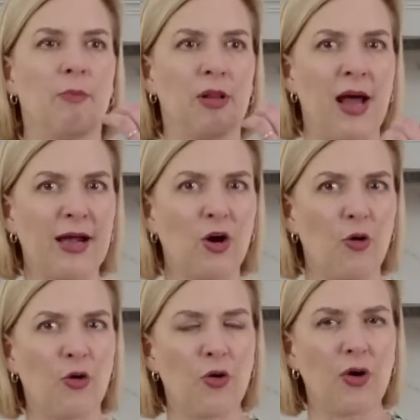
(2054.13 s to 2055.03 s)
black
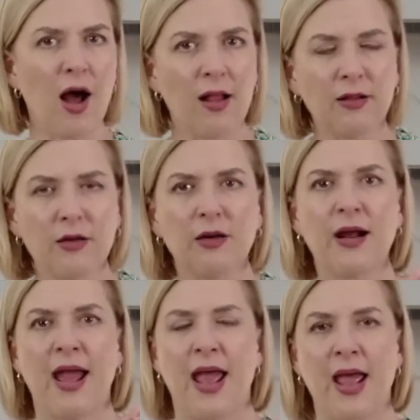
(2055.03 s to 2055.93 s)
cocoa
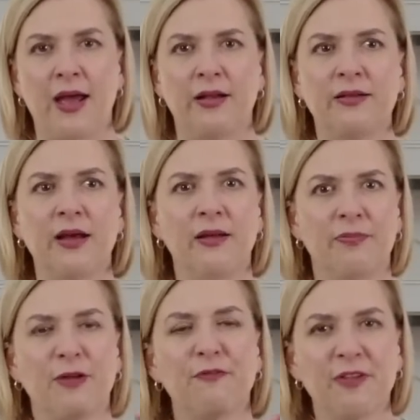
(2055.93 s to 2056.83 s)
color and
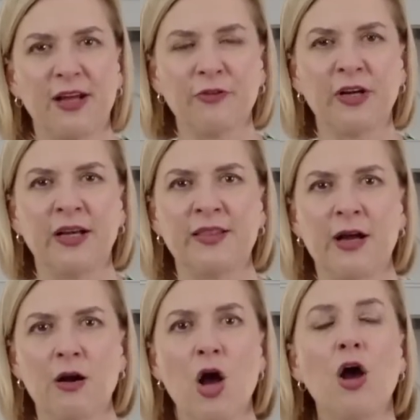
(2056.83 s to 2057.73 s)
the flavor in
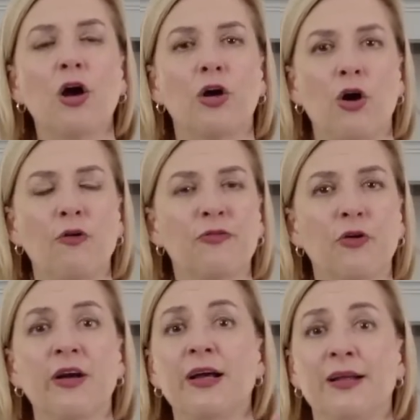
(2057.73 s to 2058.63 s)
there, go
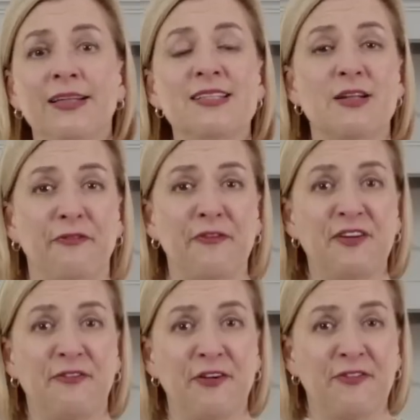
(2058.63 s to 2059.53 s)
for at least a
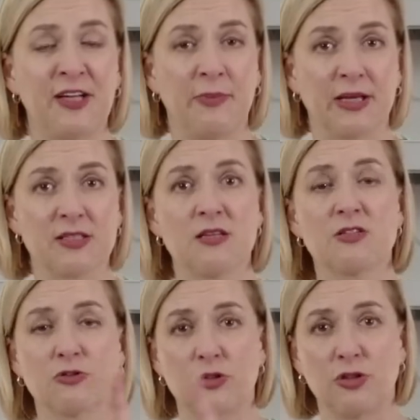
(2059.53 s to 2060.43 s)
50-50 mix.
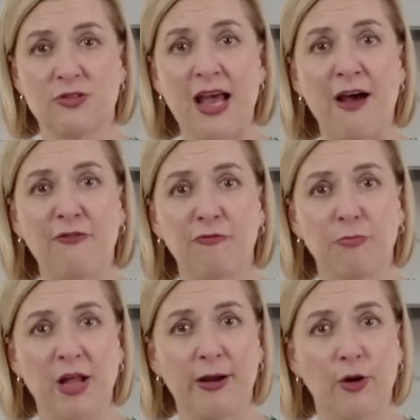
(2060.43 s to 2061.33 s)
So use half
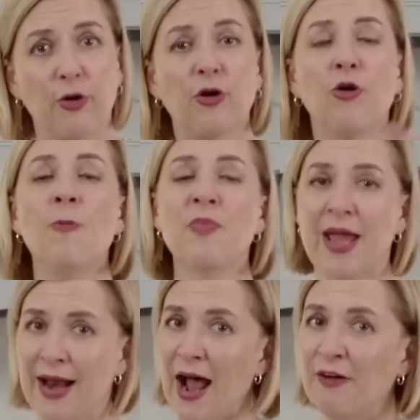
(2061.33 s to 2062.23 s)
black cocoa
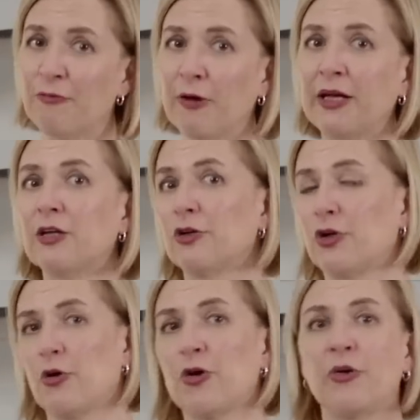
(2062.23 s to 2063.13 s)
and half regular
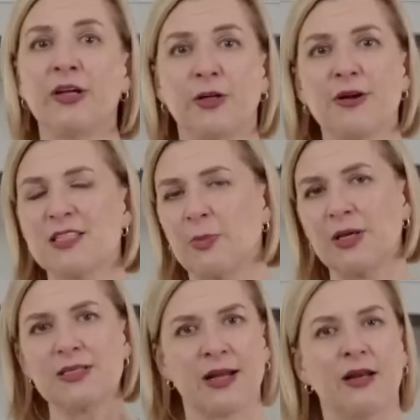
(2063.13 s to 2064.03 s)
cocoa in your
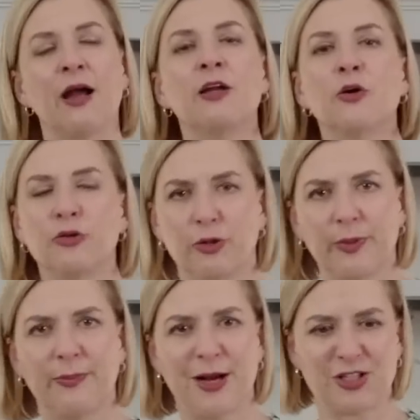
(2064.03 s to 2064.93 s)
recipes, and I know you'll
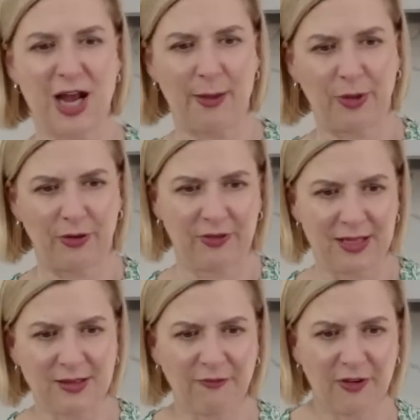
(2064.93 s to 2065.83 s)
be much happier.
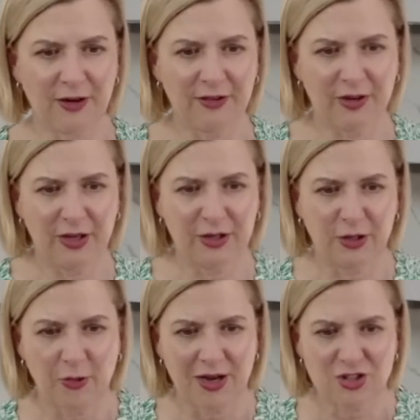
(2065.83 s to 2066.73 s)
That's a very, very
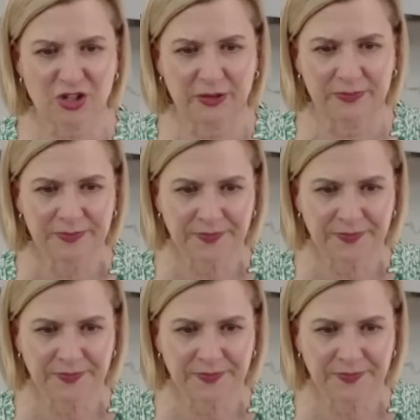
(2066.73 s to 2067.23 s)
good question.